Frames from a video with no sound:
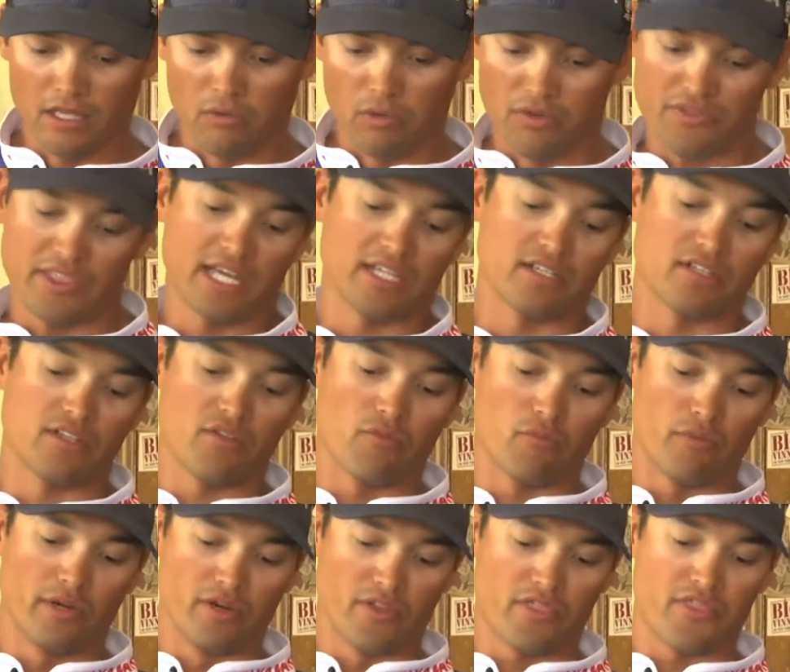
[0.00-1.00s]
What that
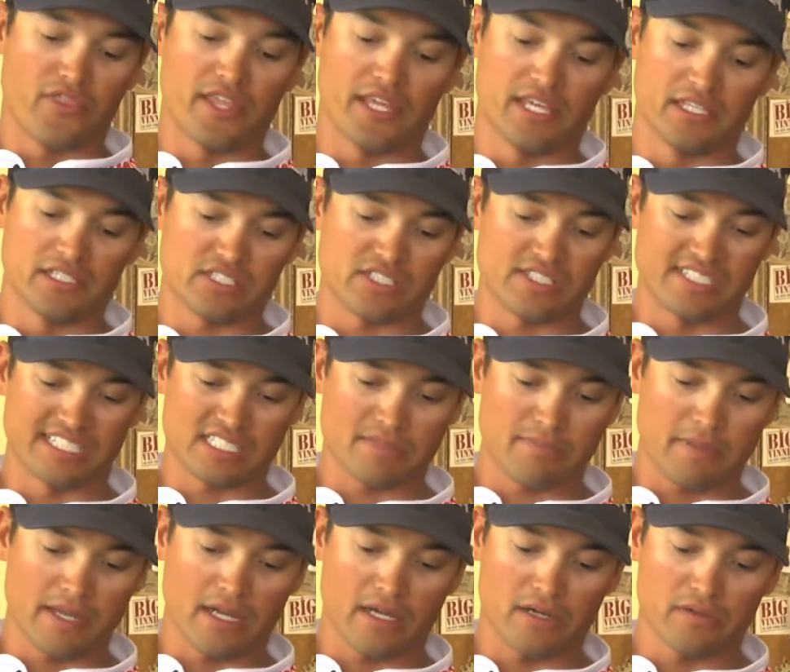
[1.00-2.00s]
real thin
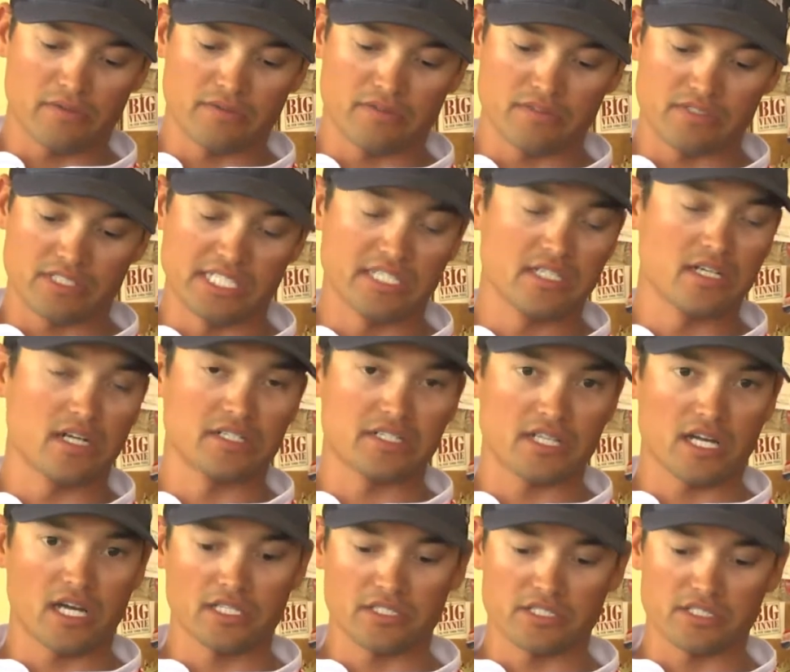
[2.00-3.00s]
6-pound Seaguar
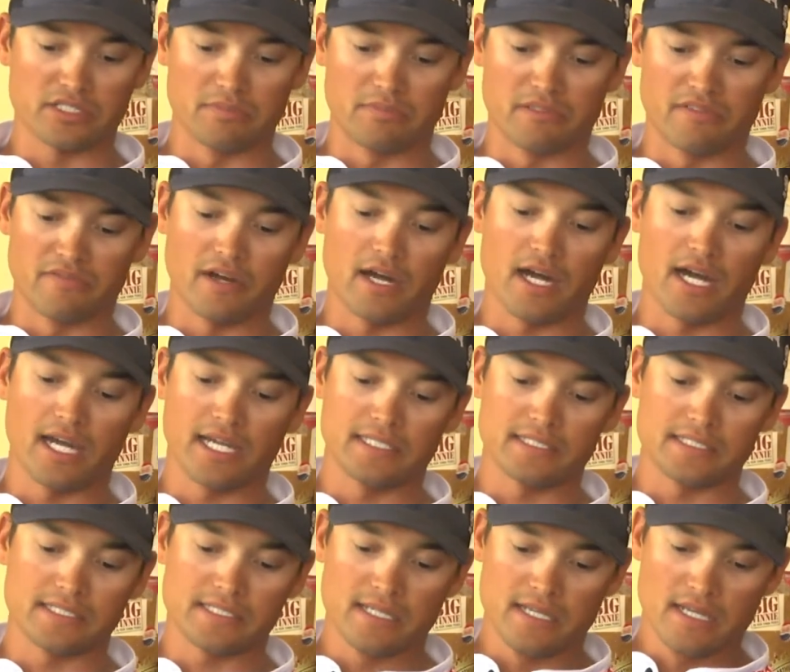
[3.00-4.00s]
Tatsu
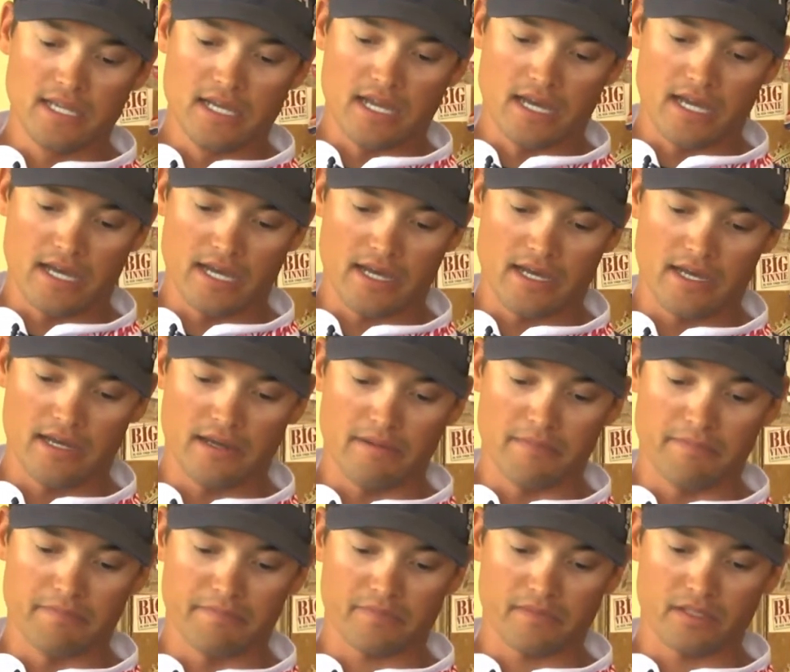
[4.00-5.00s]
provides
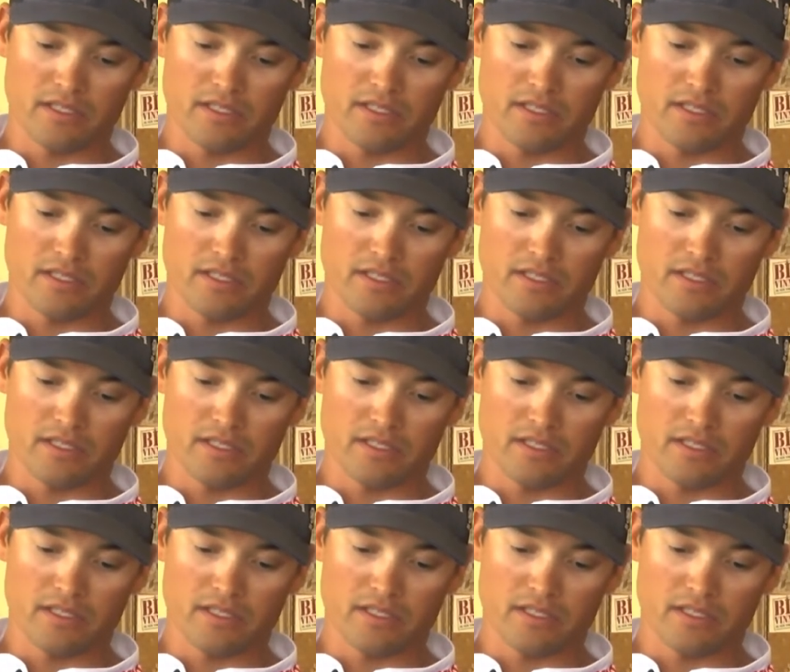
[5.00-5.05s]
to